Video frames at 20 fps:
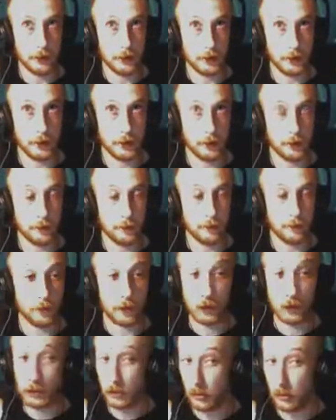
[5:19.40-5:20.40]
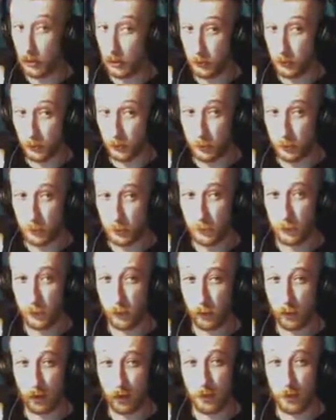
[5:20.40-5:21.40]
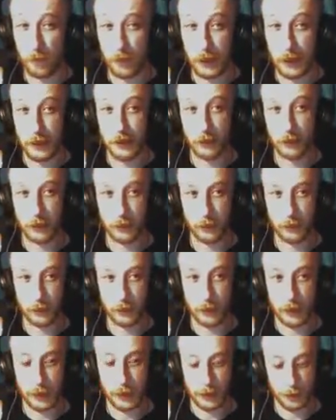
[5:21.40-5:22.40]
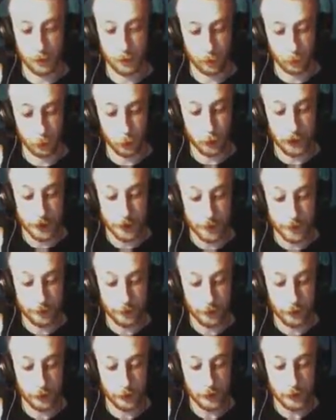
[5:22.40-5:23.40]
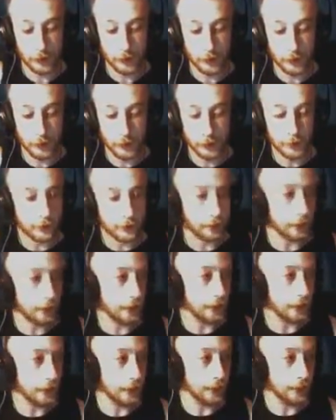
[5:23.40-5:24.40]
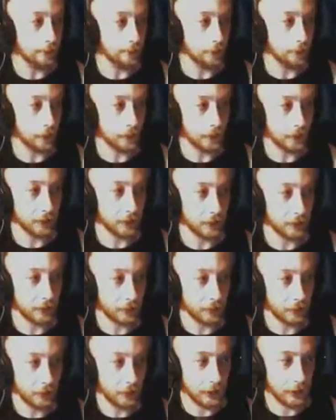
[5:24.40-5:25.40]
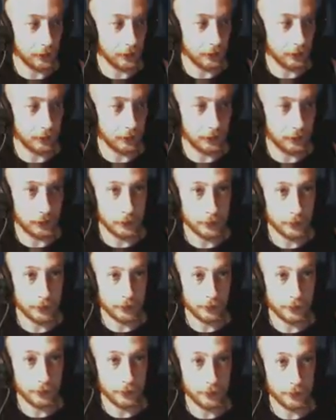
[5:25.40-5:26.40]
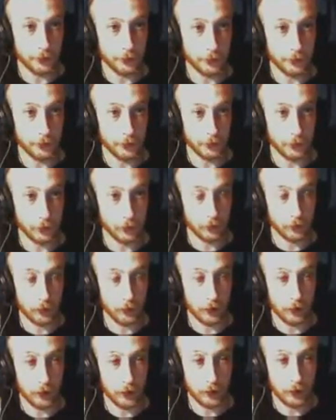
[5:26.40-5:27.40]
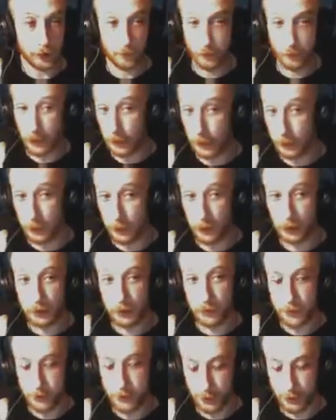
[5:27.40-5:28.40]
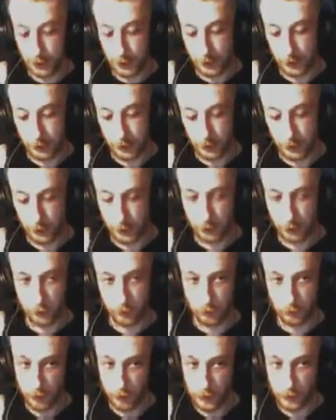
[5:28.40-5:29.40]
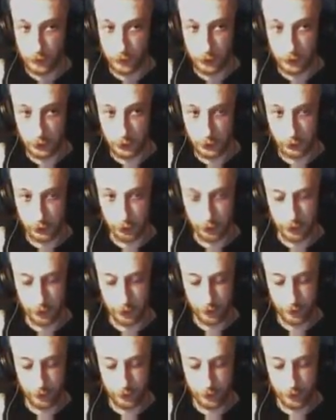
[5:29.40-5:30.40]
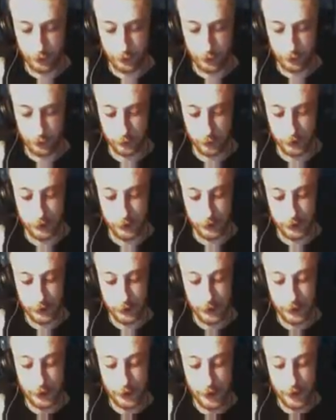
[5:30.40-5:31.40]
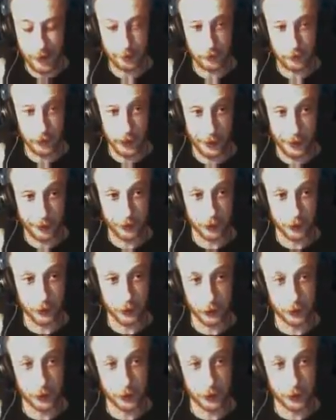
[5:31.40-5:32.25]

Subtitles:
this version 2 book before committing to a Mechat or Deva, because some of the disciplines, which are vampire abilities or magic or whatever you want to call it, have changed.